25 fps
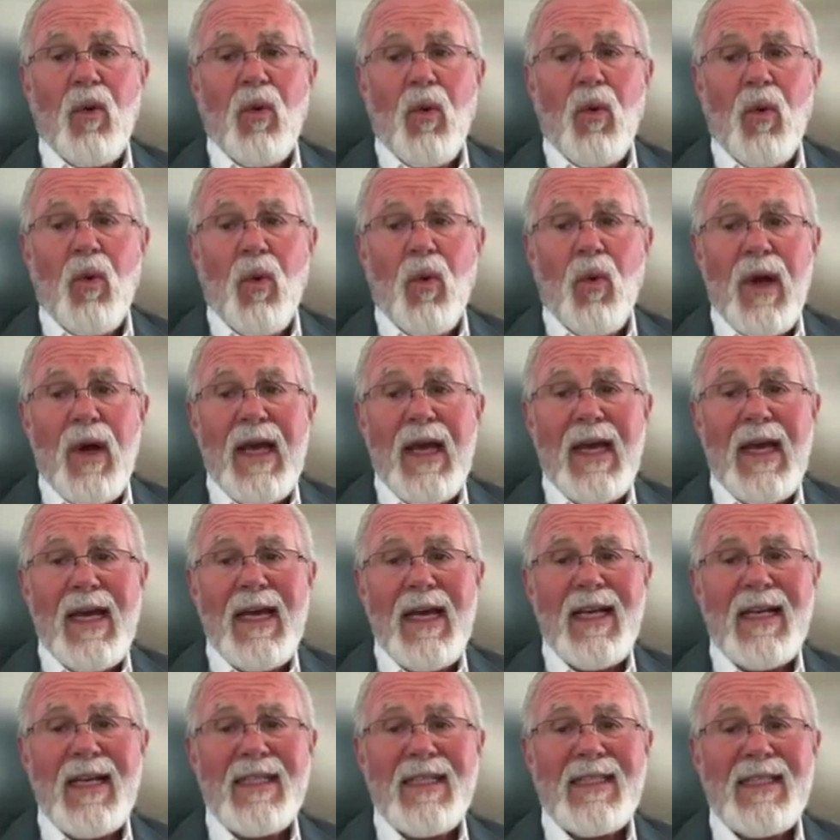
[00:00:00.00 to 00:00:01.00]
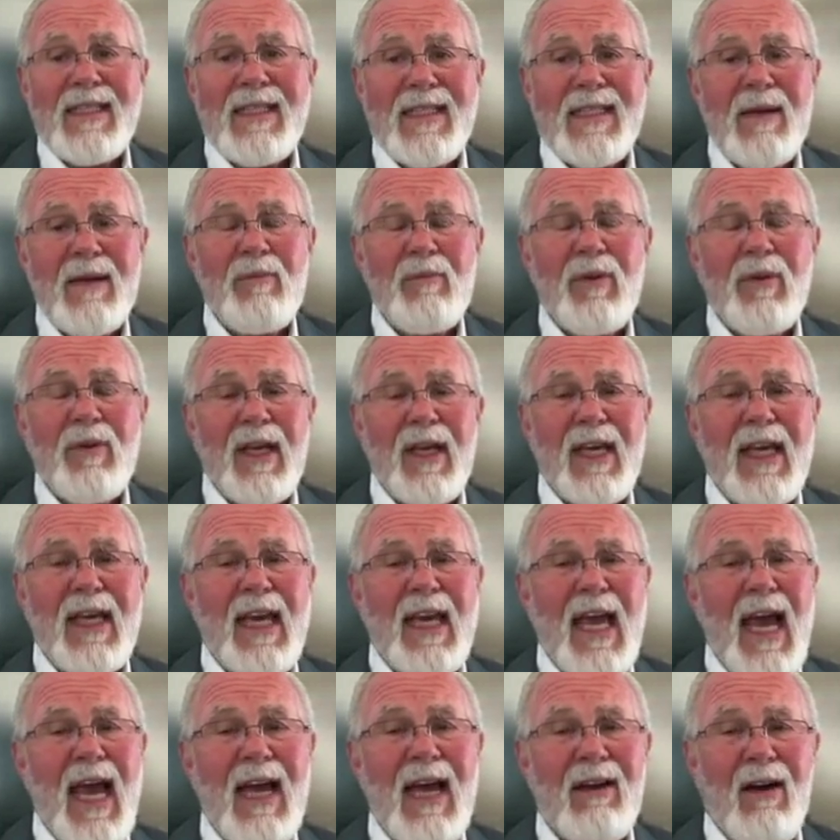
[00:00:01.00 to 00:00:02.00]
we simply
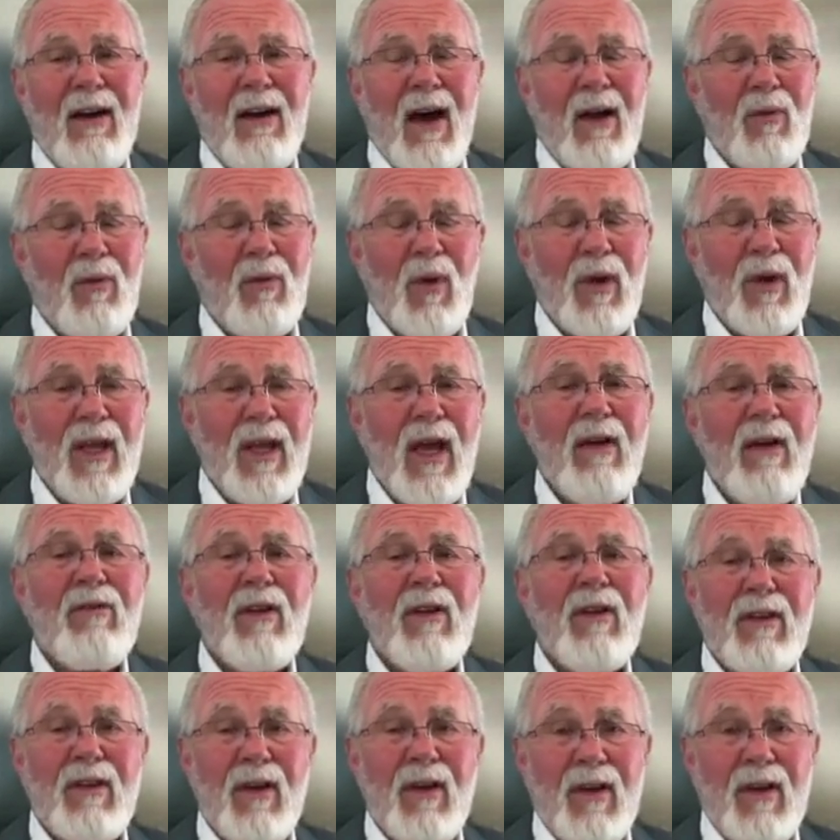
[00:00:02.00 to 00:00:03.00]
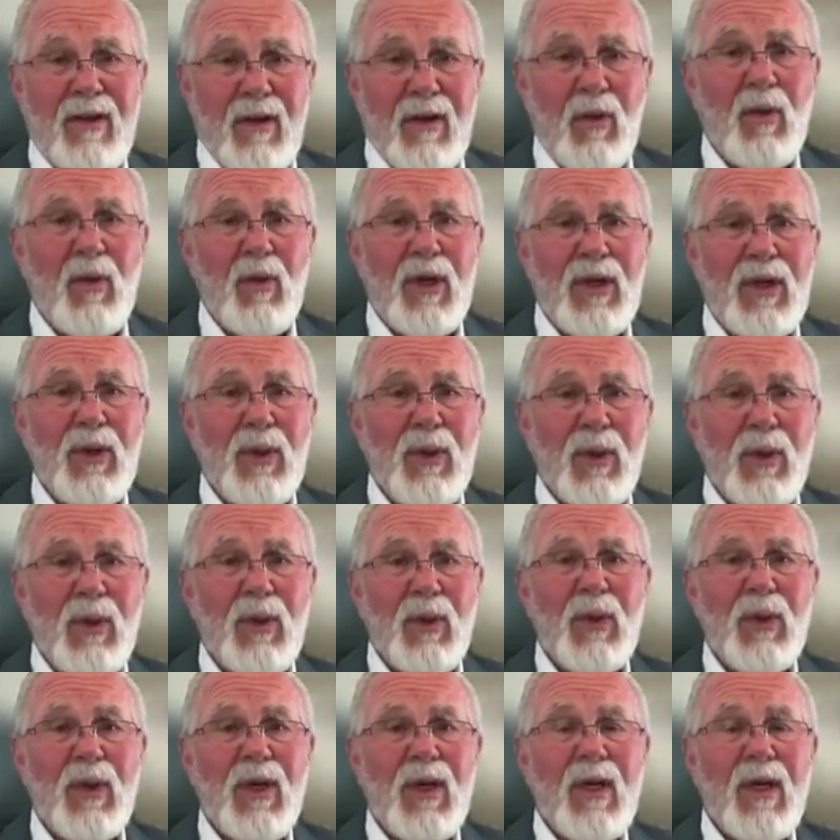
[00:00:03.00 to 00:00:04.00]
cannot, with everything that we
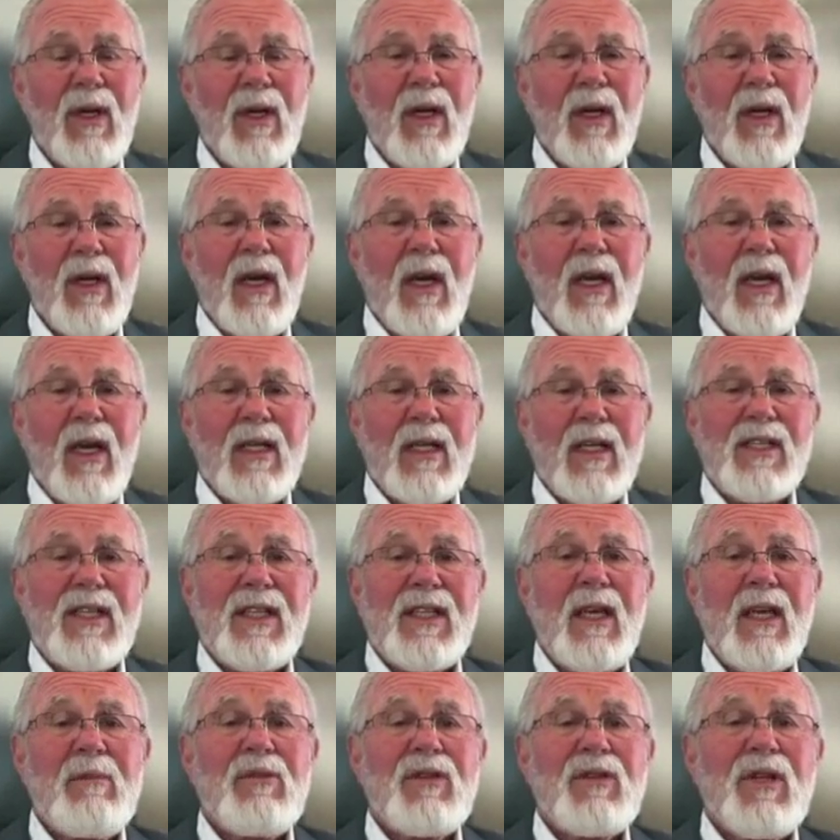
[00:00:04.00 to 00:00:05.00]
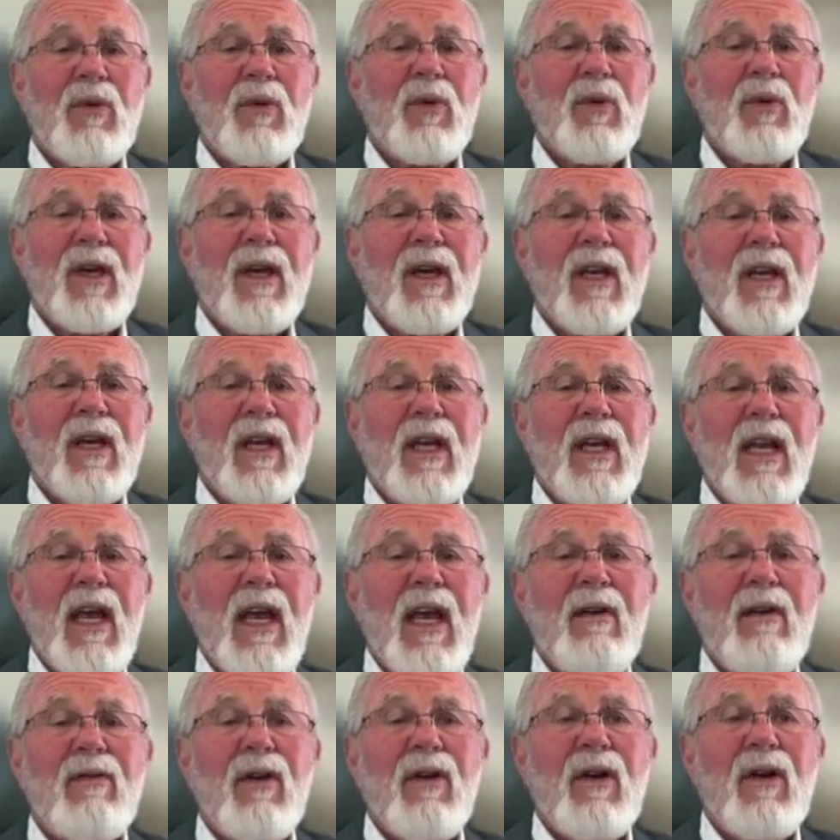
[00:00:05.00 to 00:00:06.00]
do, it seems that we can
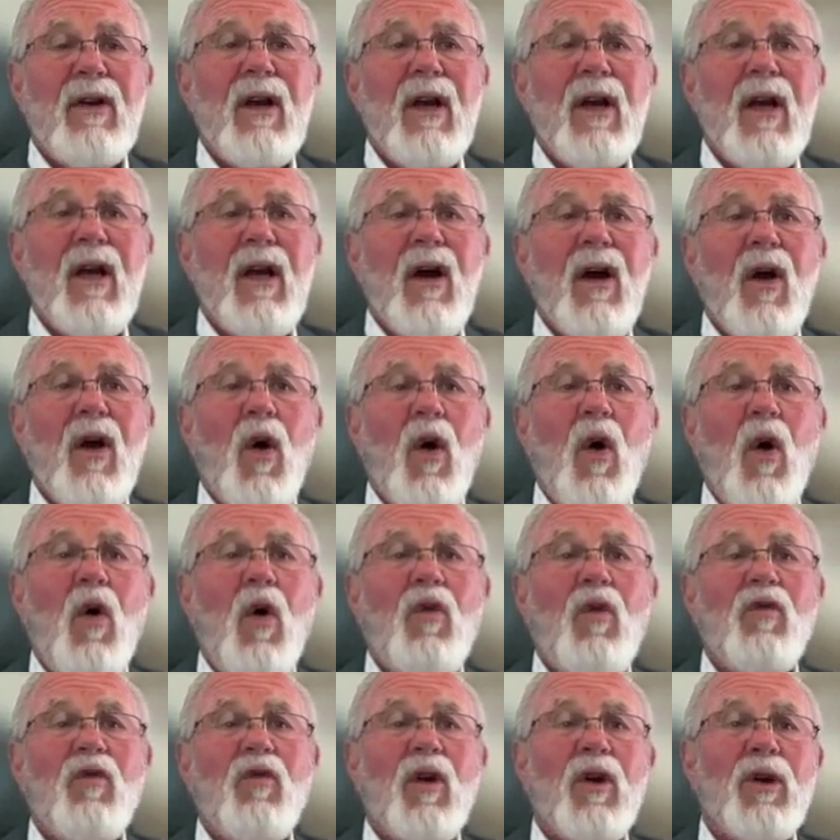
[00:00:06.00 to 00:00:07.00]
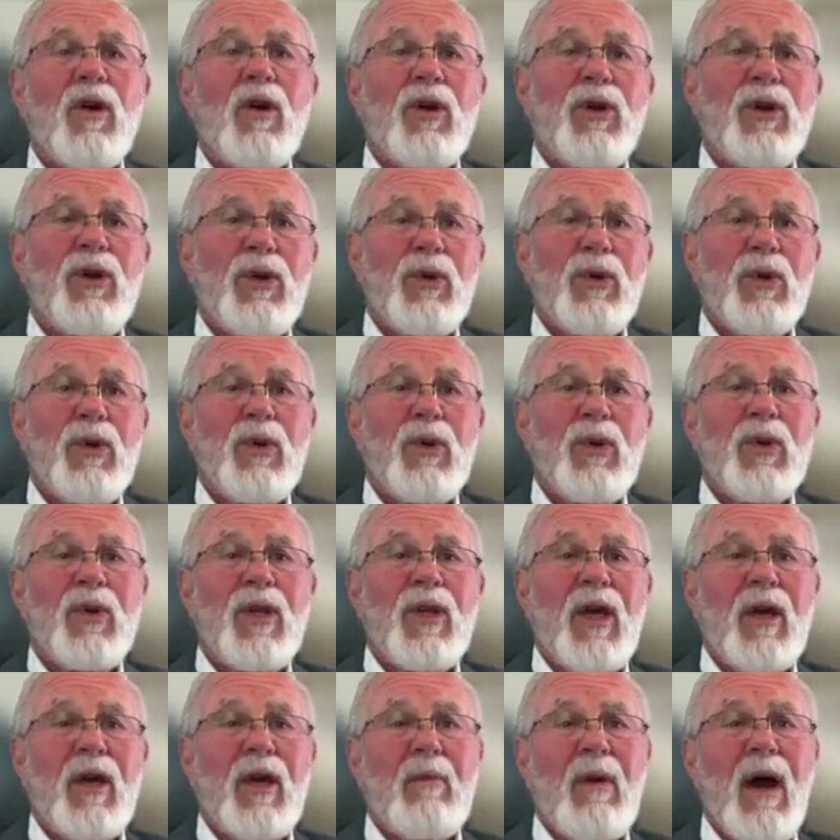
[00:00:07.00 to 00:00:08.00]
never overdo
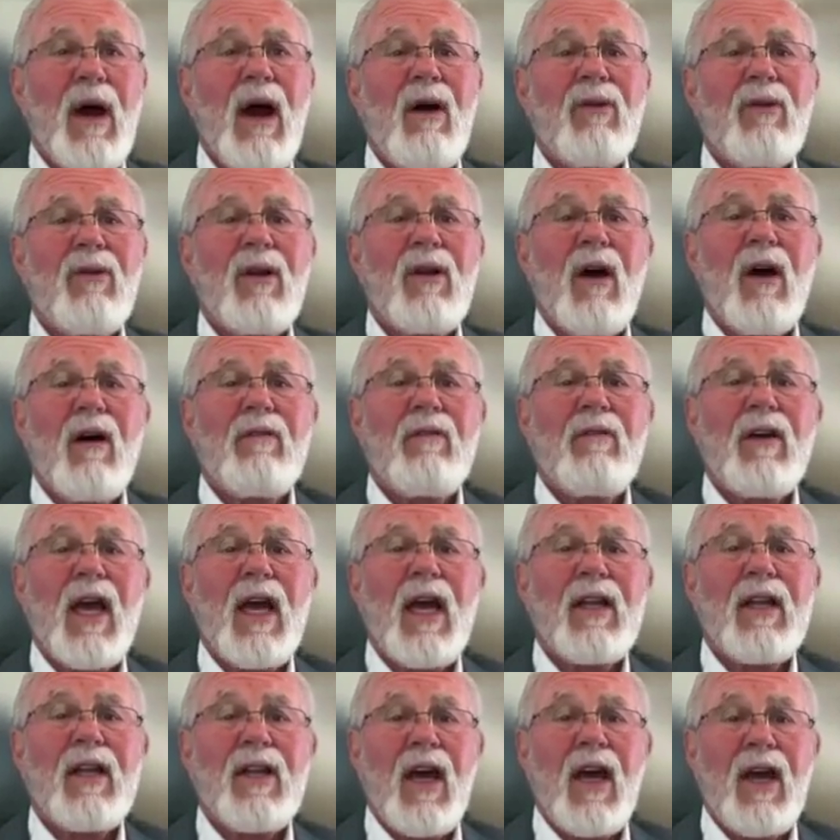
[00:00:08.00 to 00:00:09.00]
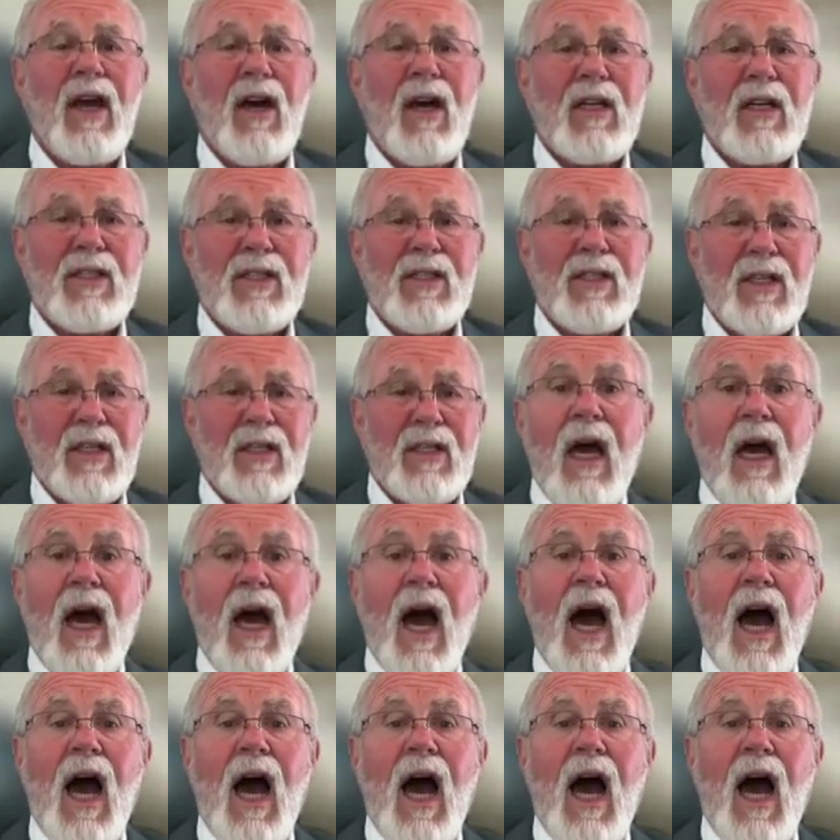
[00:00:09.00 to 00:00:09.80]
the amount of antioxidant.